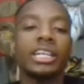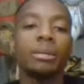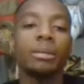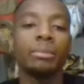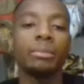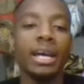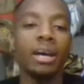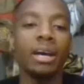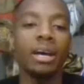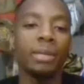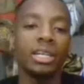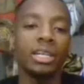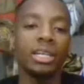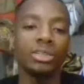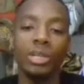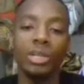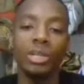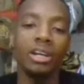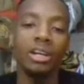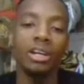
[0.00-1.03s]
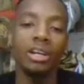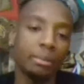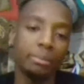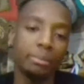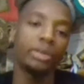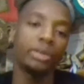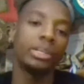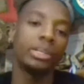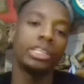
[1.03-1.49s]
to tear them down, because we all need
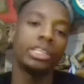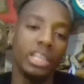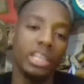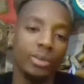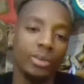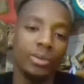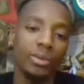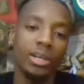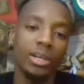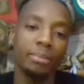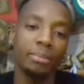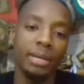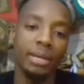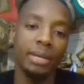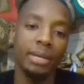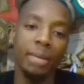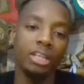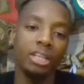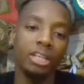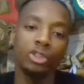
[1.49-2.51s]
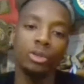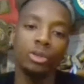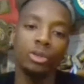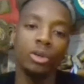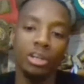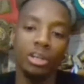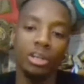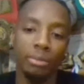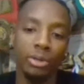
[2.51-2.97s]
to build each other up, man. Make a
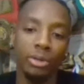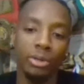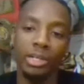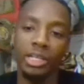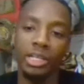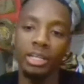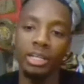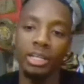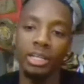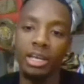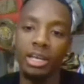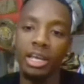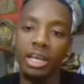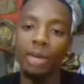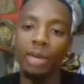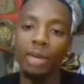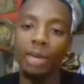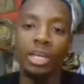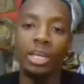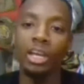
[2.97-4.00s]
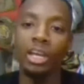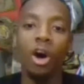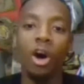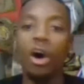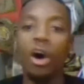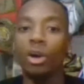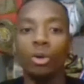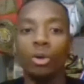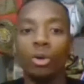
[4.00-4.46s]
strong community, and we can
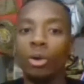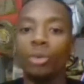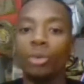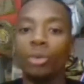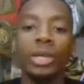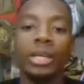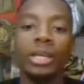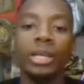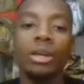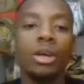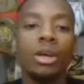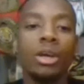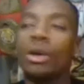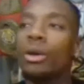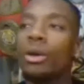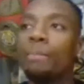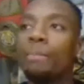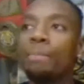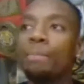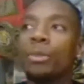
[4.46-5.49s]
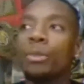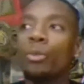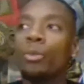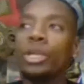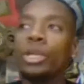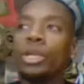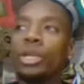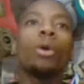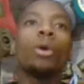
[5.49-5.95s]
all grow.
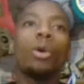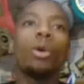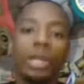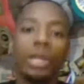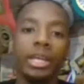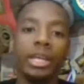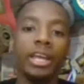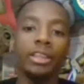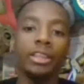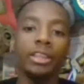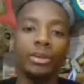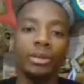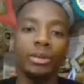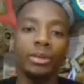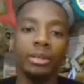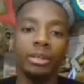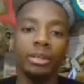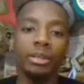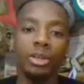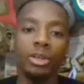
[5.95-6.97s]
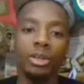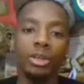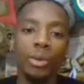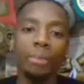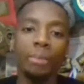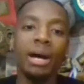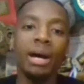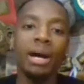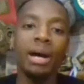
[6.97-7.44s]
We grow together.
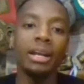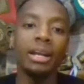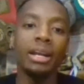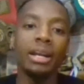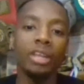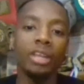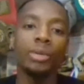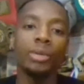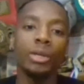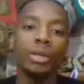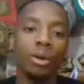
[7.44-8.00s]
We bond together.